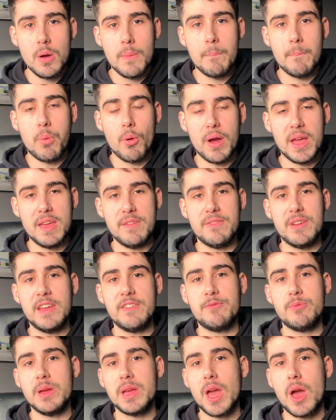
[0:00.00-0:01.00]
But even
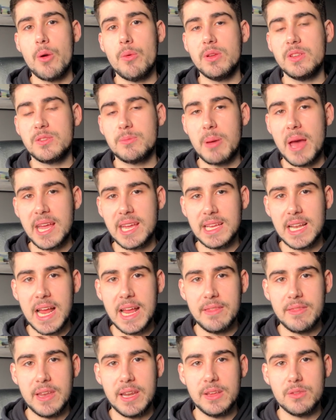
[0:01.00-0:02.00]
if we go and
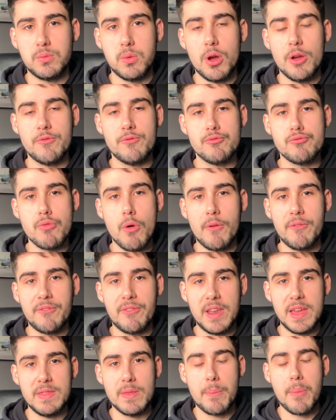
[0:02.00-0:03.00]
speculate that it's worth
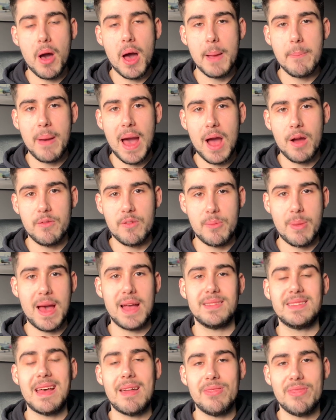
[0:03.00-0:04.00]
roughly the buying power of
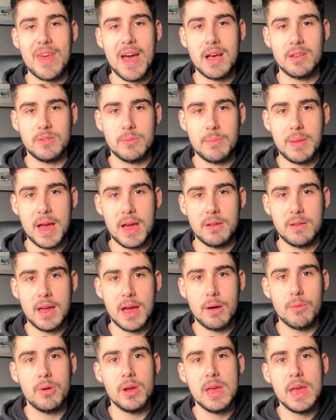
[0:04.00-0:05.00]
about £10,000
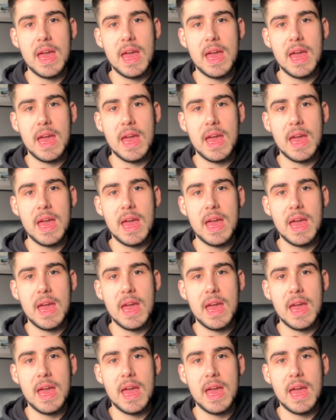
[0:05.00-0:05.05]
now,